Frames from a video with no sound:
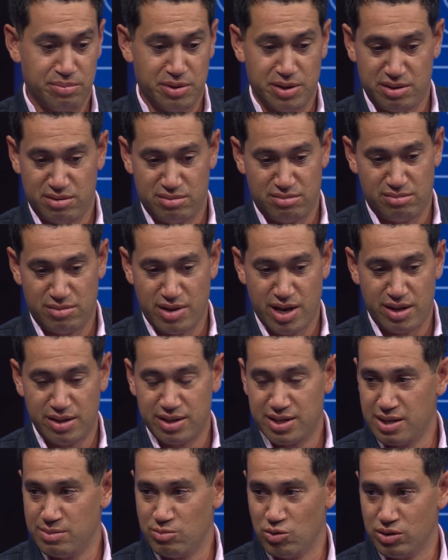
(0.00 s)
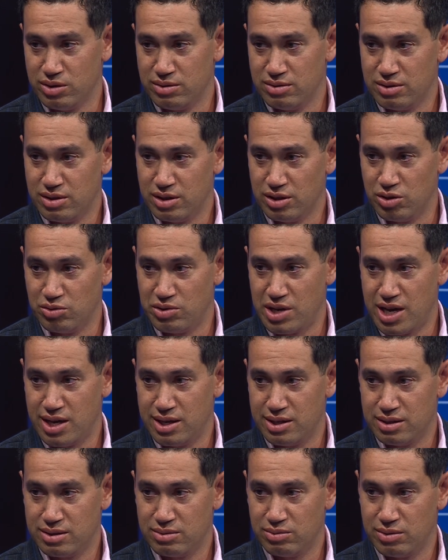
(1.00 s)
But no, the team are in good
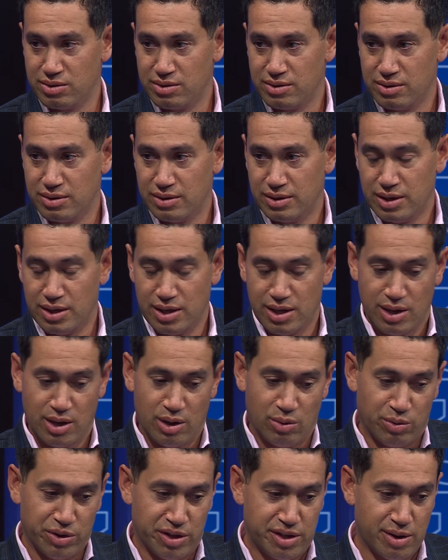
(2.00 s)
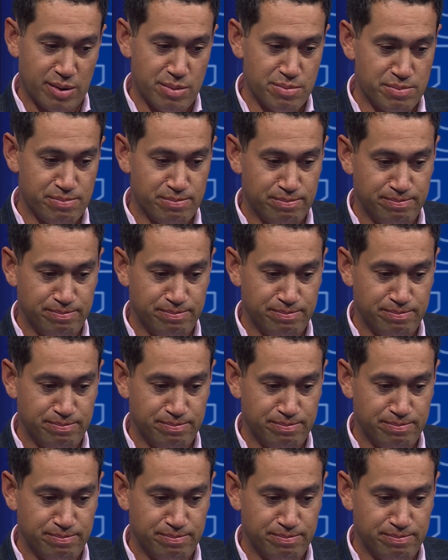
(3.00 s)
hands with Tim.